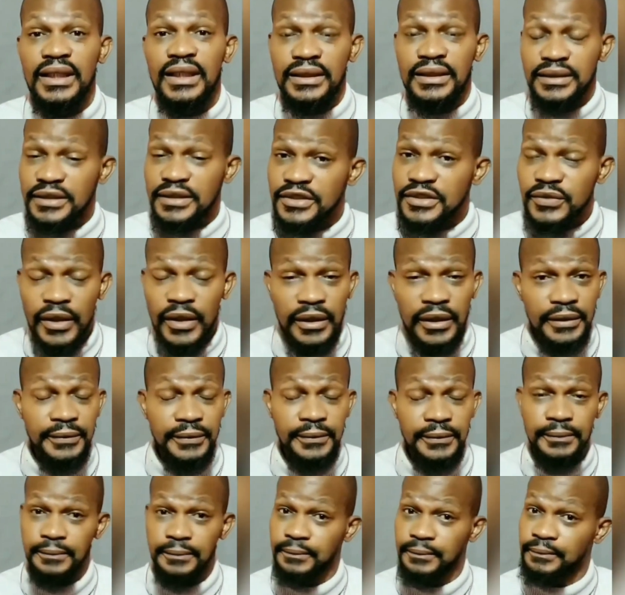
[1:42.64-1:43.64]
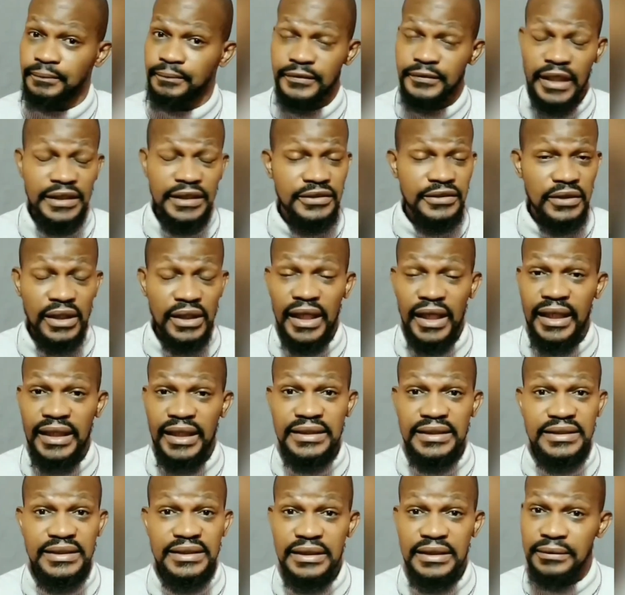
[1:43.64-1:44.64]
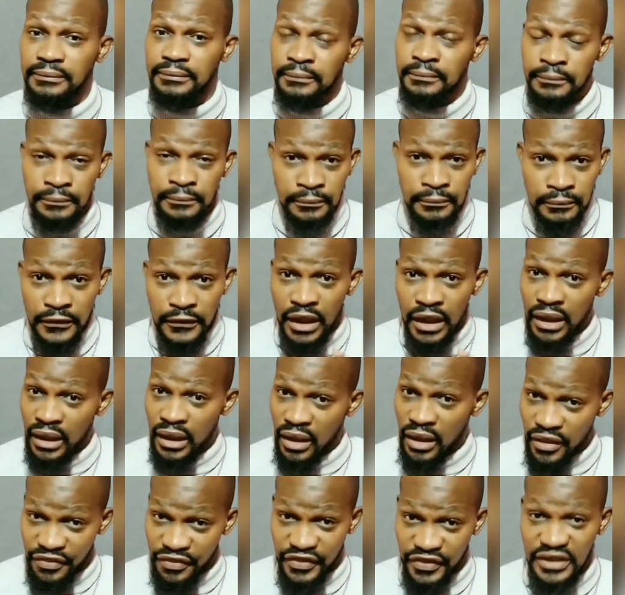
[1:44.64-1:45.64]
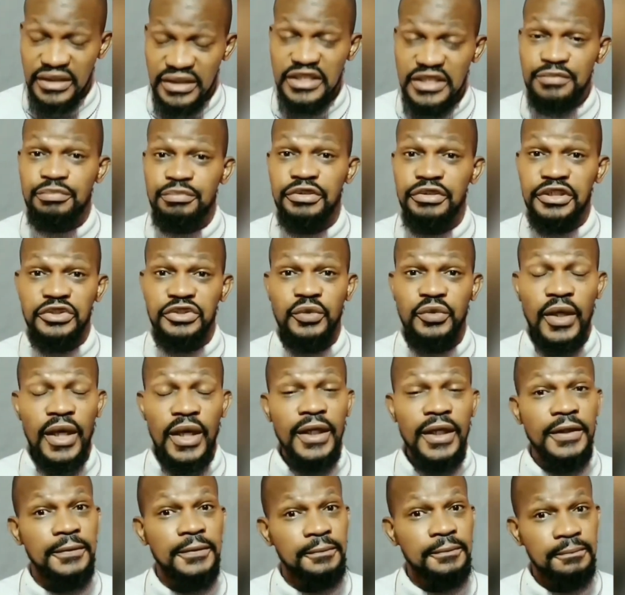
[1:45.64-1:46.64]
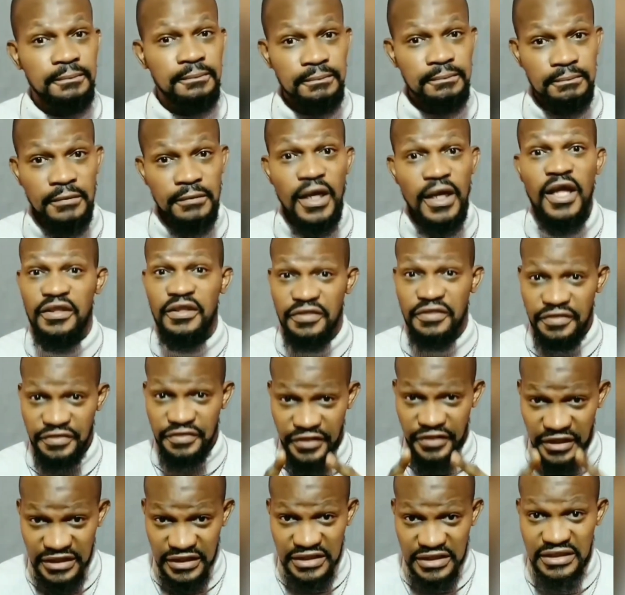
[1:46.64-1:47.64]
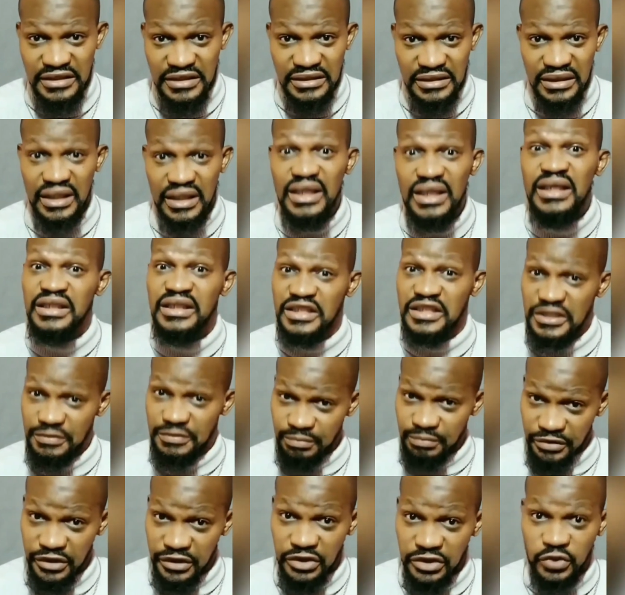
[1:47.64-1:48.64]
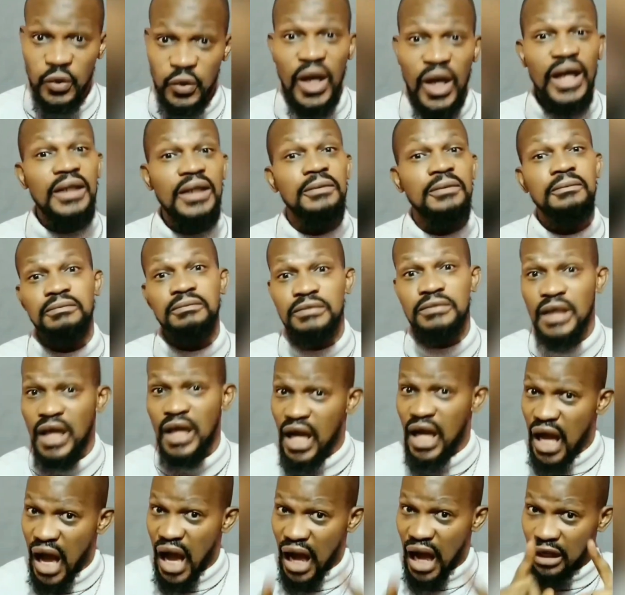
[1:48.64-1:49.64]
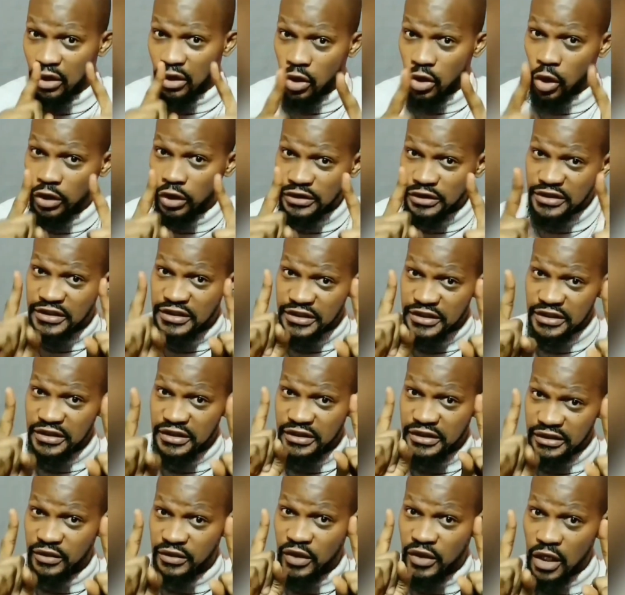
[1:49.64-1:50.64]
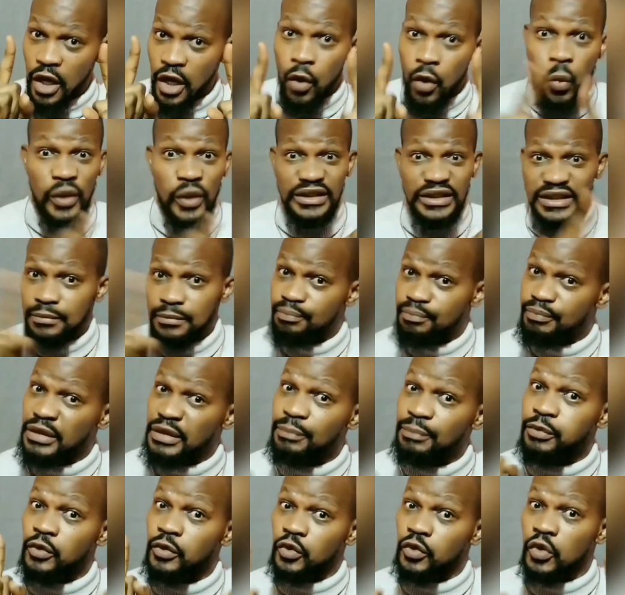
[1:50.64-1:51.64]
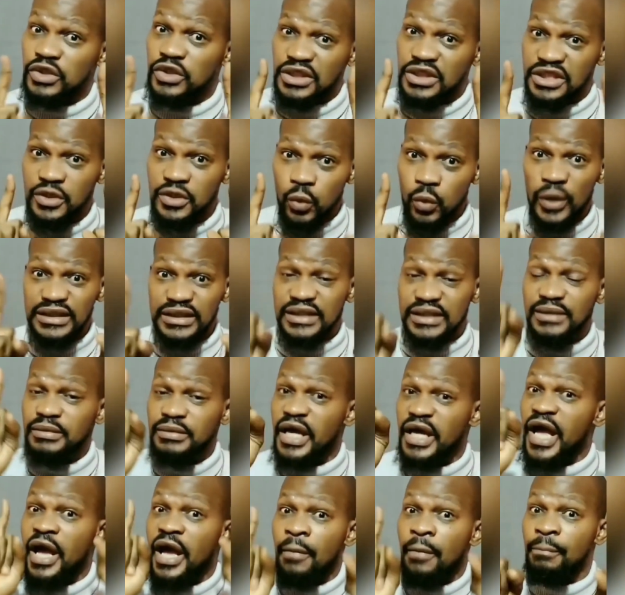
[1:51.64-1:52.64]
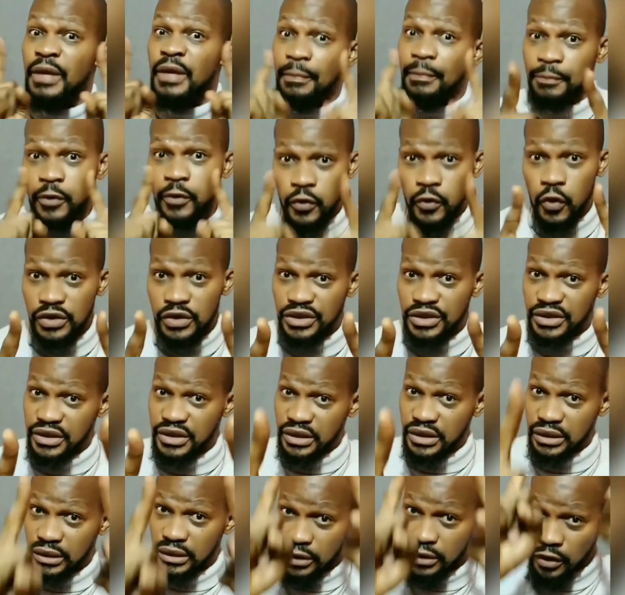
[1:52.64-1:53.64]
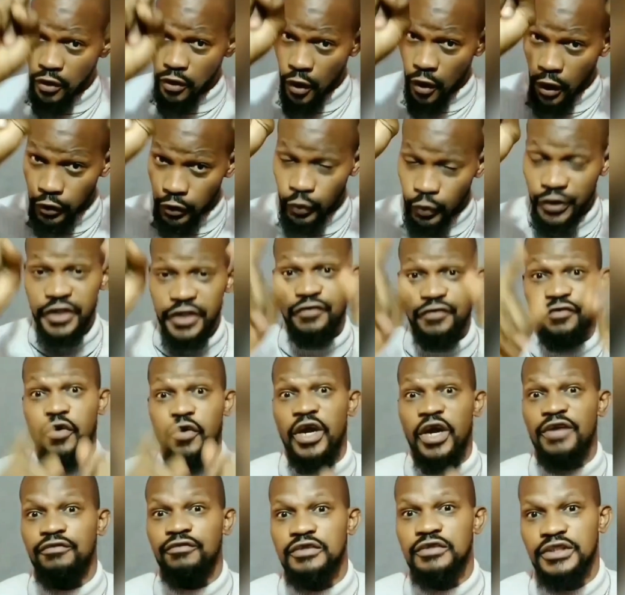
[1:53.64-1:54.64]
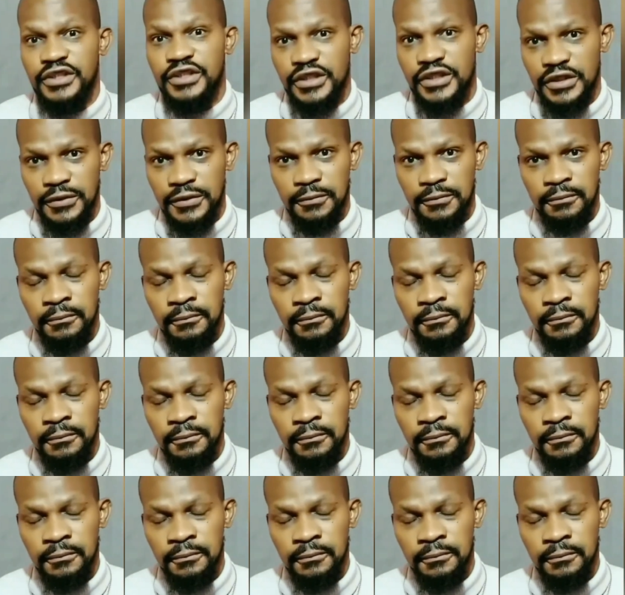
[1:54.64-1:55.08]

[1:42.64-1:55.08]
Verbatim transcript: This well, that's all I can say. This is spiritual. This is spiritual. And God see. Waiting people no see. Waiting people no see. God will do forever see.